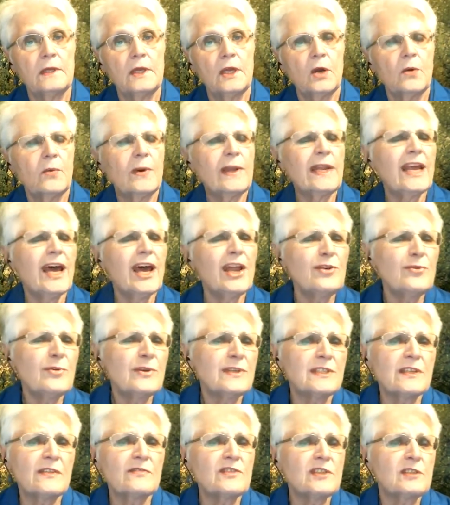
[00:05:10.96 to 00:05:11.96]
When
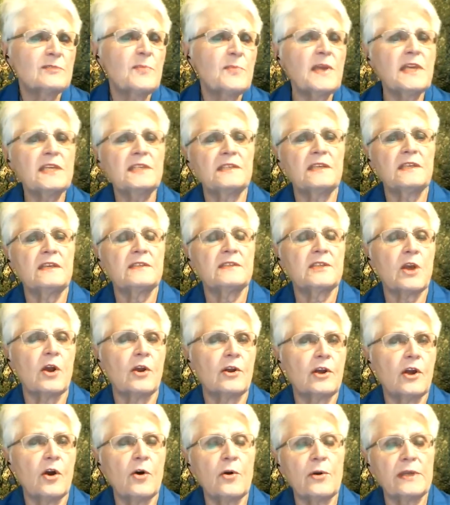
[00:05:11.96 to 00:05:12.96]
hundreds of species are
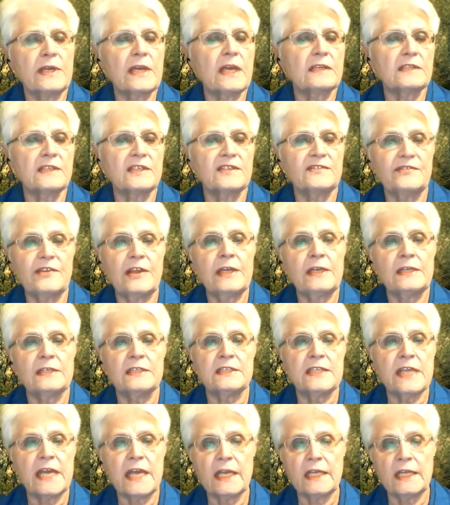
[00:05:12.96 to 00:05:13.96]
going extinct
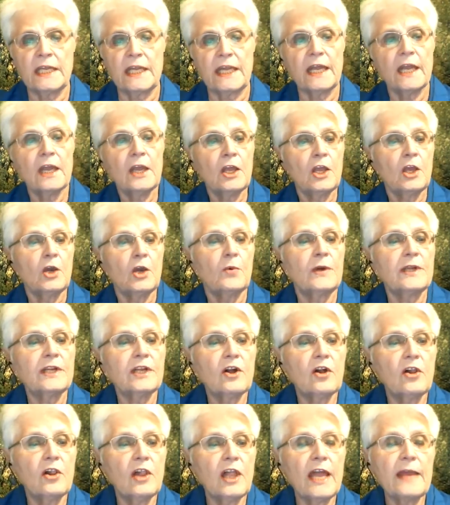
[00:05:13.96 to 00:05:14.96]
daily, when
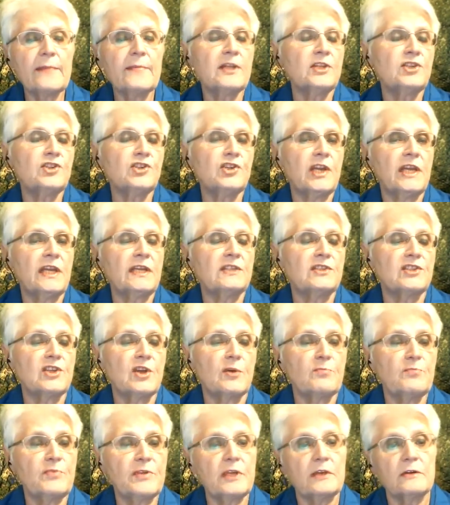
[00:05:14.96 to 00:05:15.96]
climate change
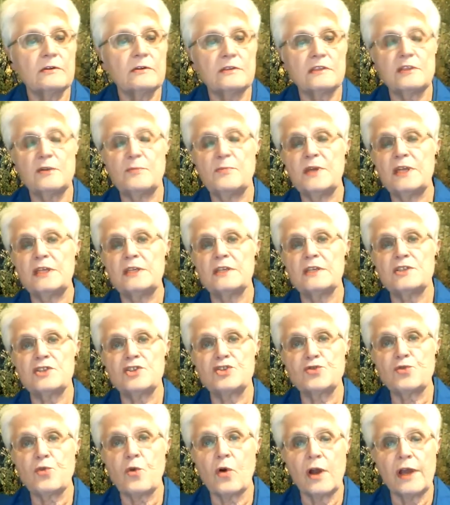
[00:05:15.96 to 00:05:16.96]
appears to be
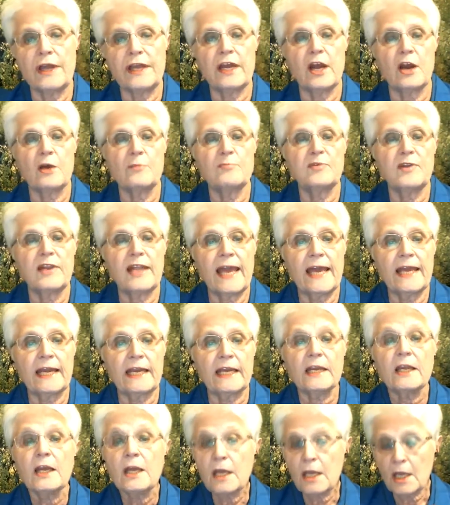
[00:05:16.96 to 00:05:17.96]
destroying our
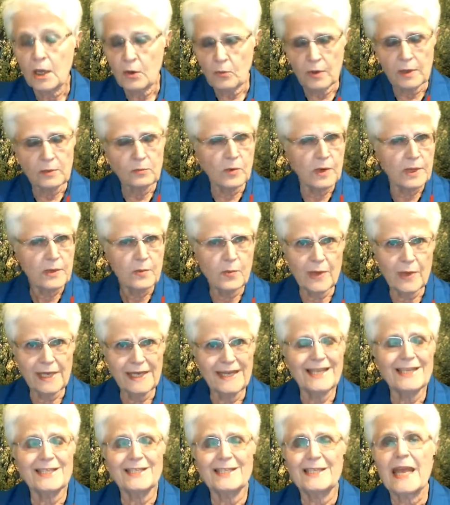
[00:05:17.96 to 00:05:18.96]
planet, when we
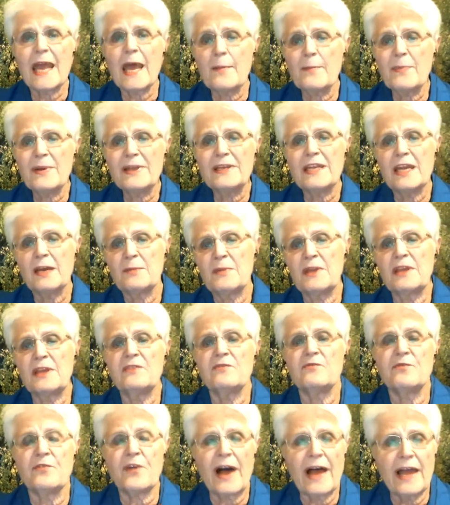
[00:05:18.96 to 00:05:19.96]
witness epidemic
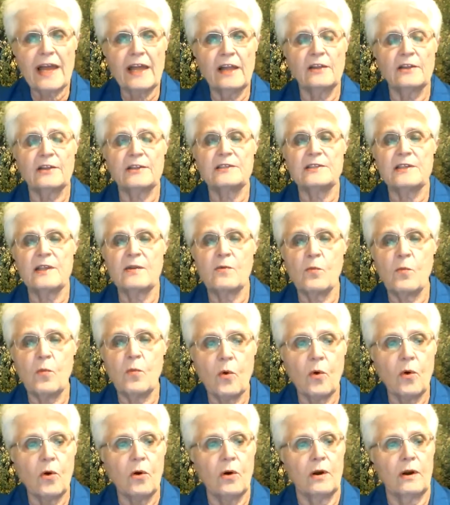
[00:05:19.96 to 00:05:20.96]
violence and
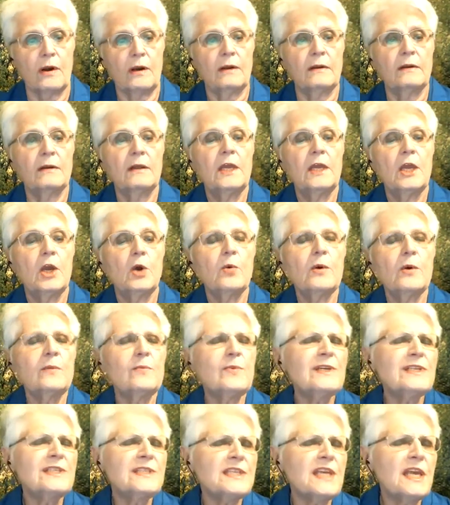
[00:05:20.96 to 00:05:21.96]
war, when
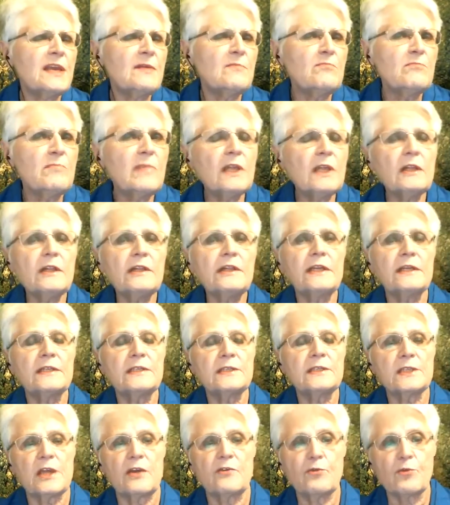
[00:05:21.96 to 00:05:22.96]
we see
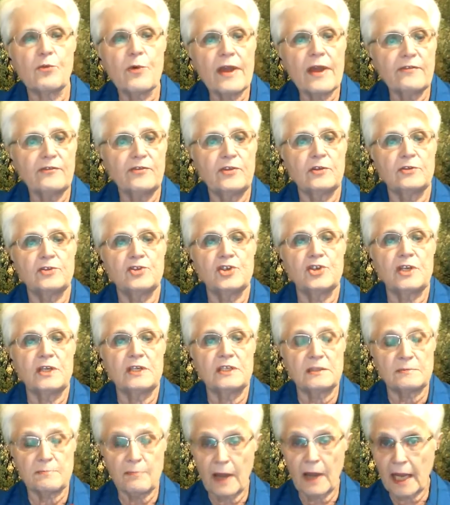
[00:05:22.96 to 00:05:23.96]
millions of
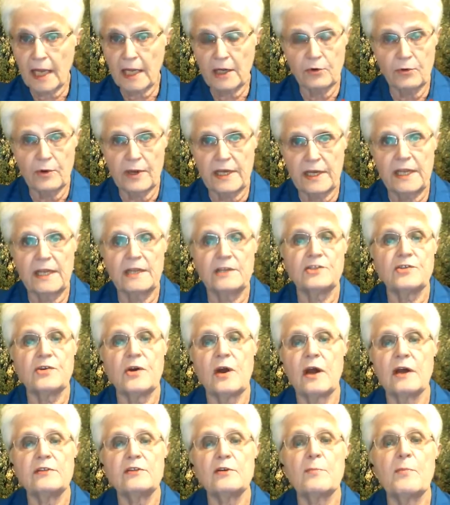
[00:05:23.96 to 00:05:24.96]
refugees migrating to
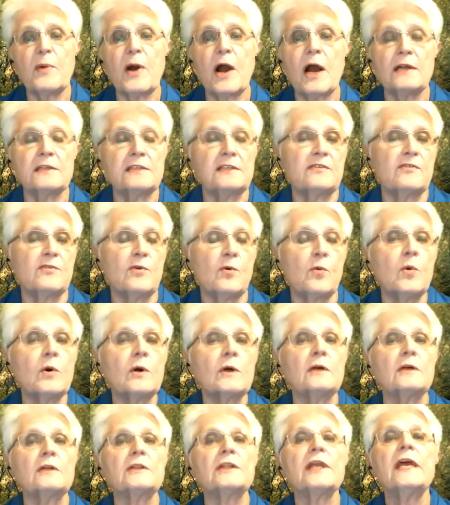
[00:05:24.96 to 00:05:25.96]
other parts of the
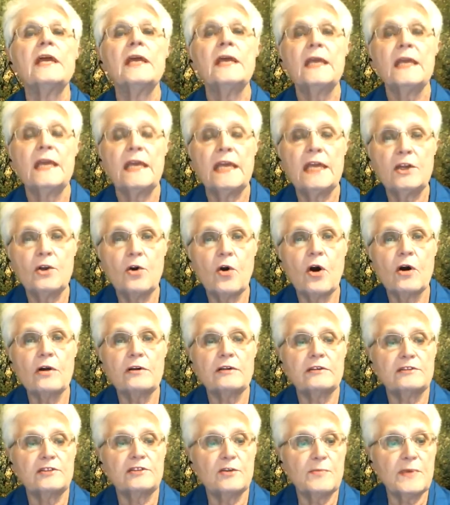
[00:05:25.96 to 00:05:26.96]
world in
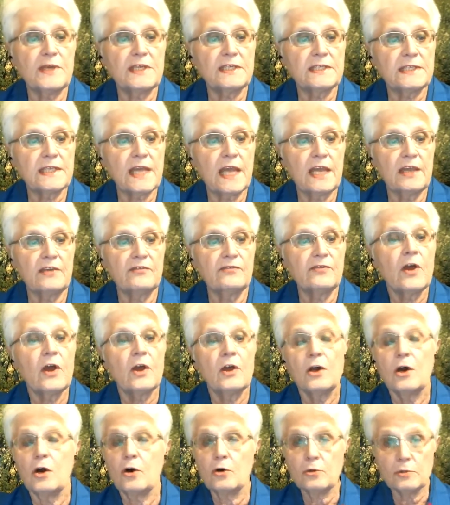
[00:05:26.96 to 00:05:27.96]
order to be safe,
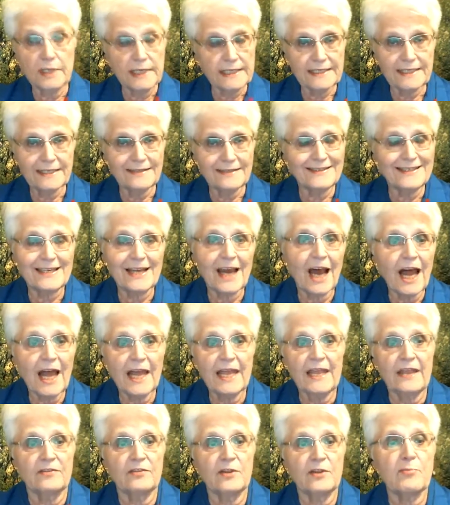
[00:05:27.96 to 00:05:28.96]
only to die
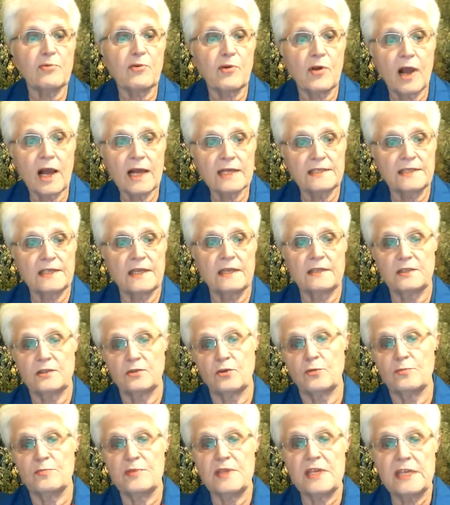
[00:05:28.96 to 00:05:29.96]
in the process
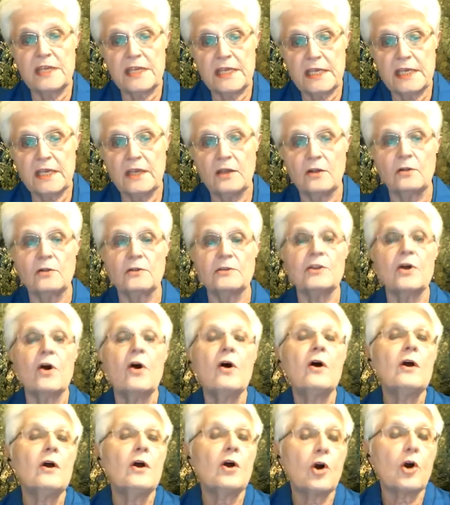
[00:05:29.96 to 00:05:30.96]
or be killed
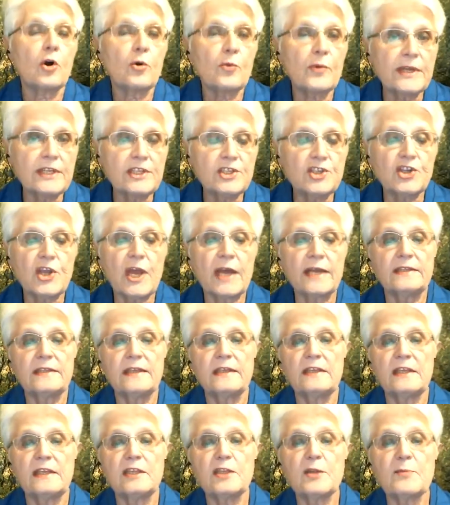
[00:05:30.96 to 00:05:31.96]
or
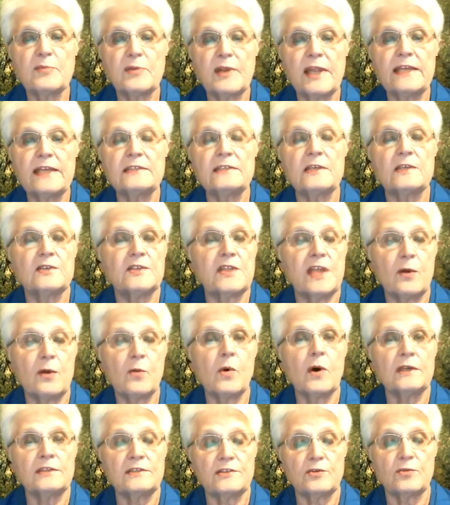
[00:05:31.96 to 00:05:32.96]
rejected in the places they
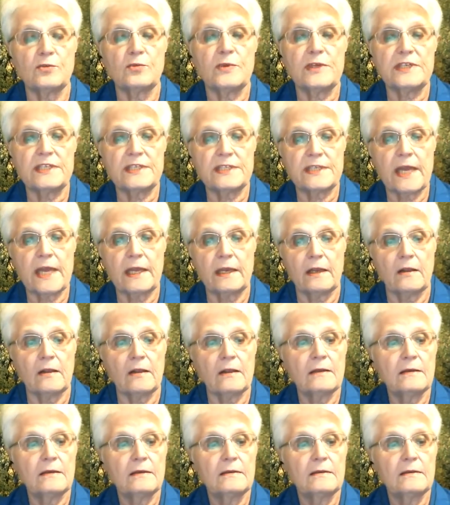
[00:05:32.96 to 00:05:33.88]
want to resettle,